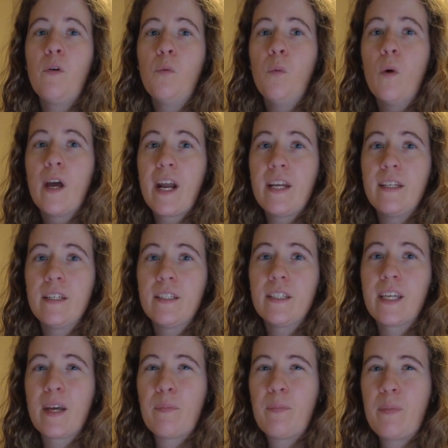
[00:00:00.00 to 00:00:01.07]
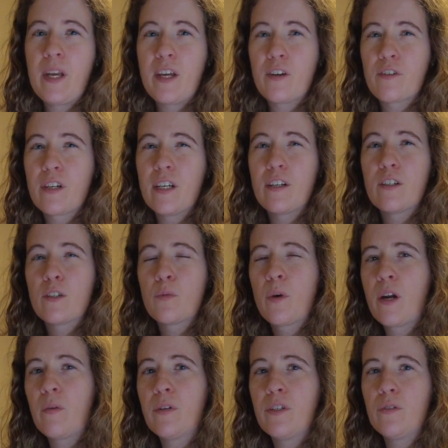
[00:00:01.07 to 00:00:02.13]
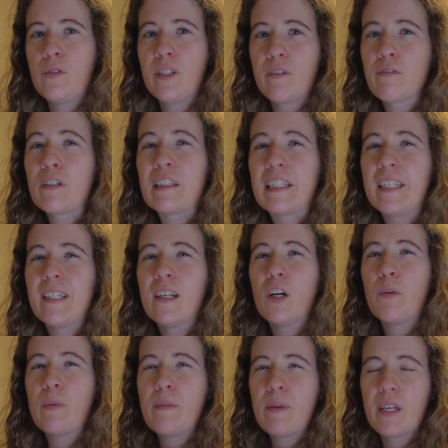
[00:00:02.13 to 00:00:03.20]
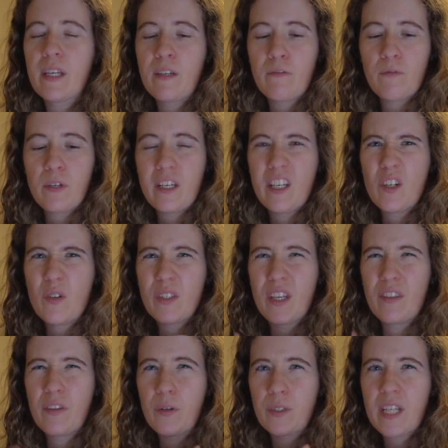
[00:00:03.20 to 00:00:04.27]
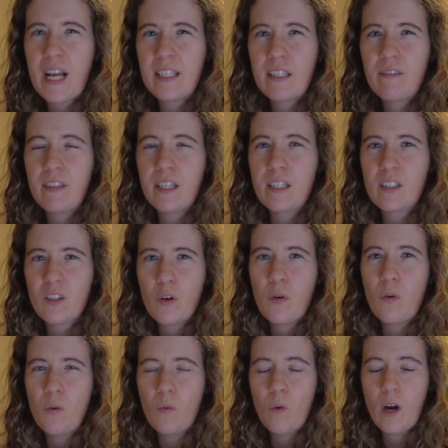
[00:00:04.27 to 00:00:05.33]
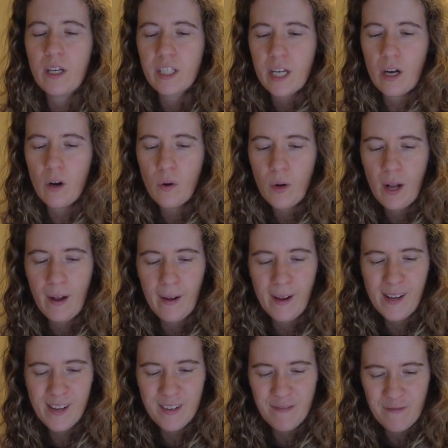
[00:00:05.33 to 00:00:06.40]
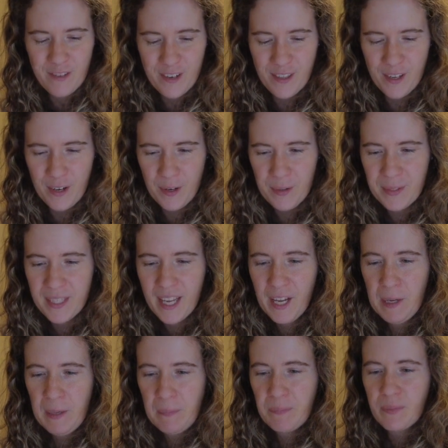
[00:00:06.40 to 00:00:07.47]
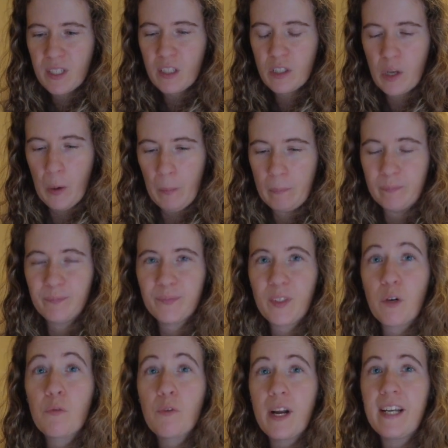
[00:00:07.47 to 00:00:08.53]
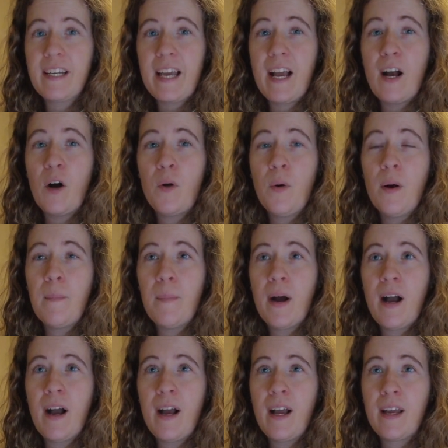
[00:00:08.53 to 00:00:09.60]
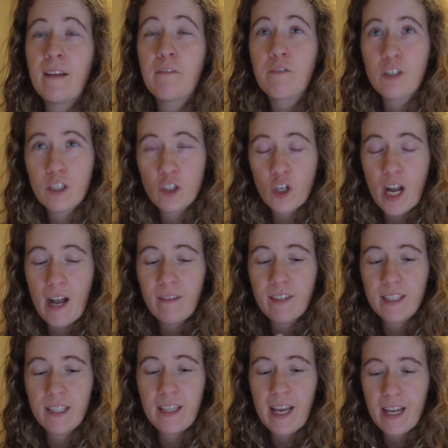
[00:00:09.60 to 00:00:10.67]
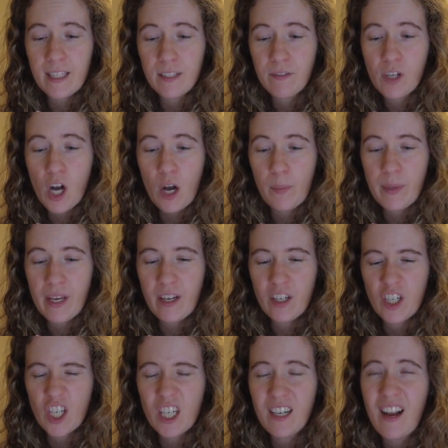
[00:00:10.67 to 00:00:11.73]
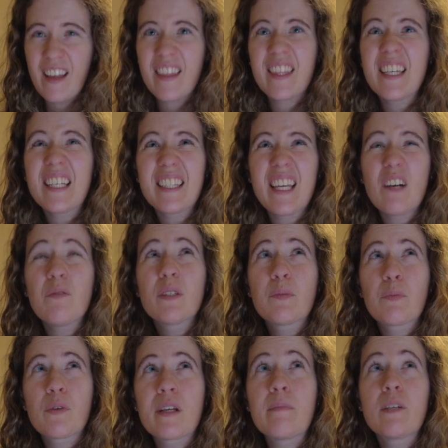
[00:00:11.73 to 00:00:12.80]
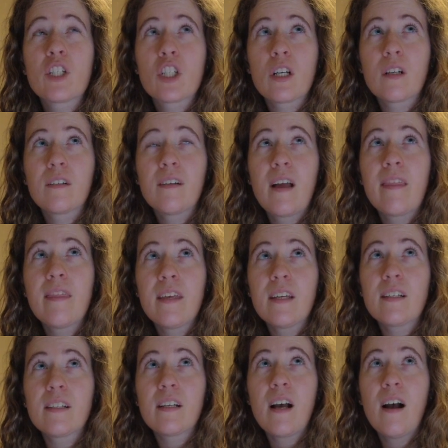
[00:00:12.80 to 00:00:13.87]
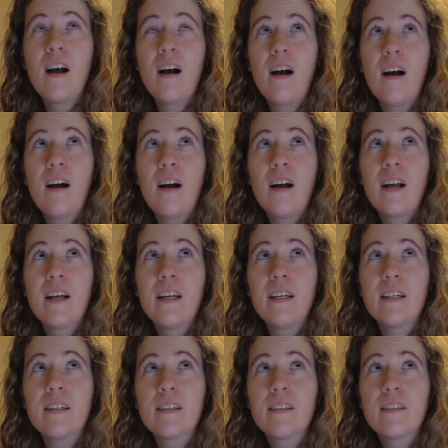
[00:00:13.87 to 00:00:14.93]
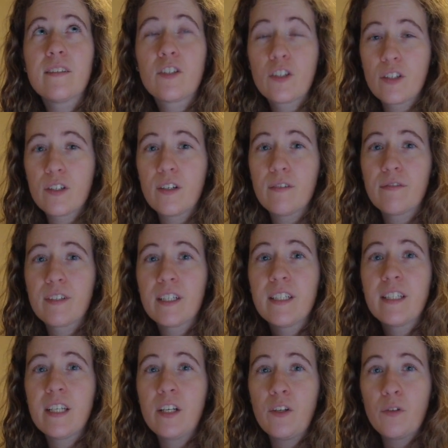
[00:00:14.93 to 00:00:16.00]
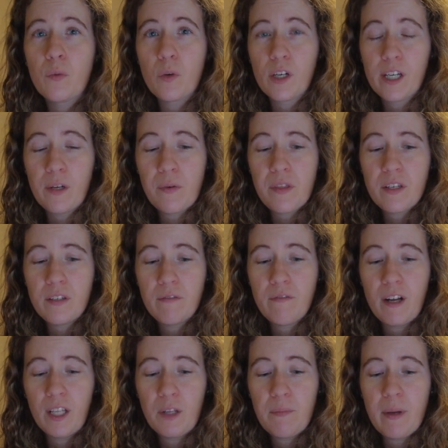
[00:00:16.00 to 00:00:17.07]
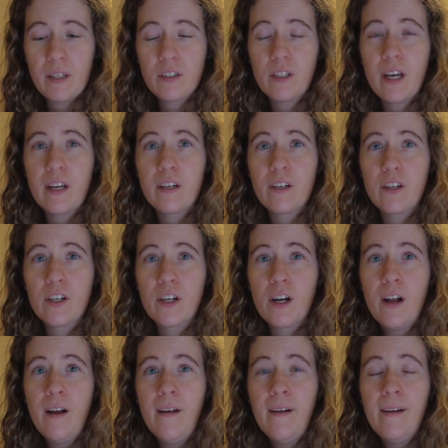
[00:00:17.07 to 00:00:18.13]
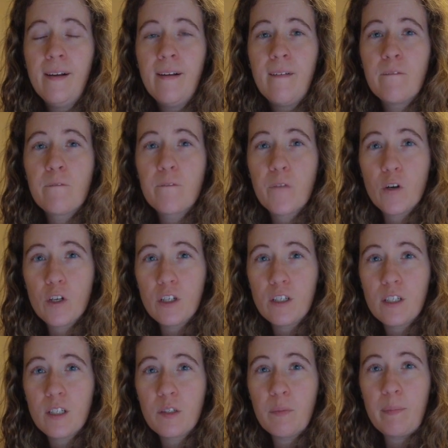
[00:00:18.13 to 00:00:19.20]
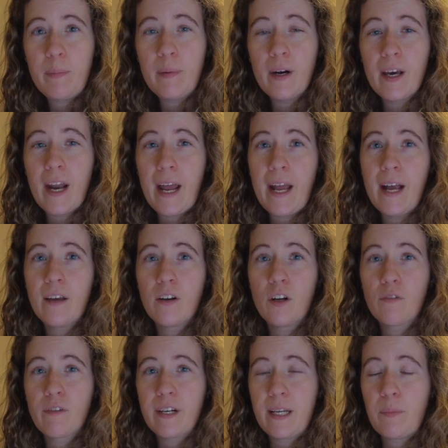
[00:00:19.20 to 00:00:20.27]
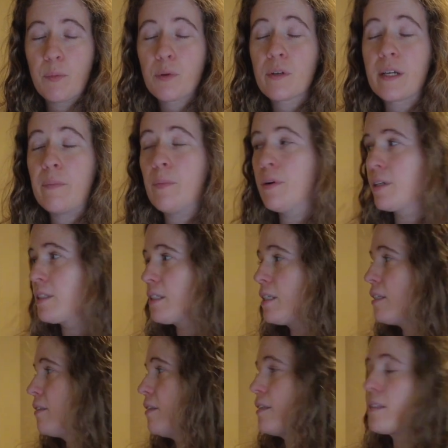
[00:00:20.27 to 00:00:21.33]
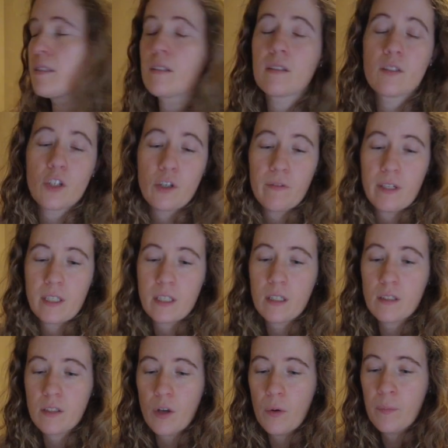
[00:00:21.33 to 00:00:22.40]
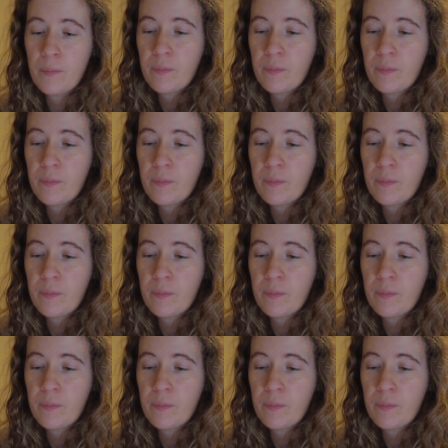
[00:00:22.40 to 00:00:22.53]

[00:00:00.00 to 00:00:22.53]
what I did to get beta readers, what I would do differently. I'll be making videos on those kinds of things, so watch out for those. So right now, my first draft is in the hands of a copy editor. I think that was premature. I think I should have continued working with a developmental editor first, but I had already pre-booked this service. So